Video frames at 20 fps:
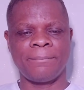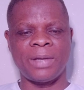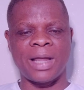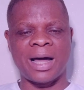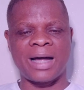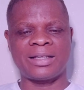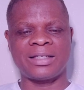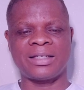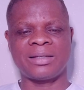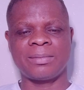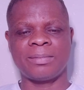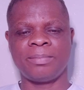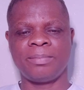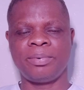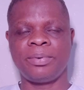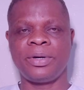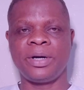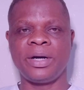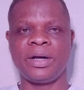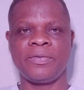That's
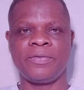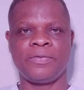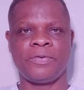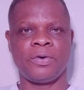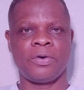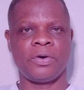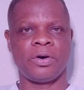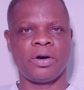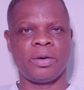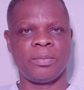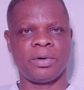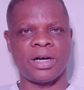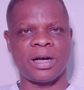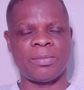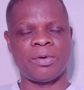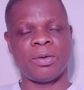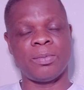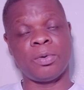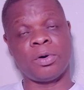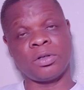Pray for
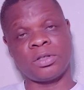Burnaboy.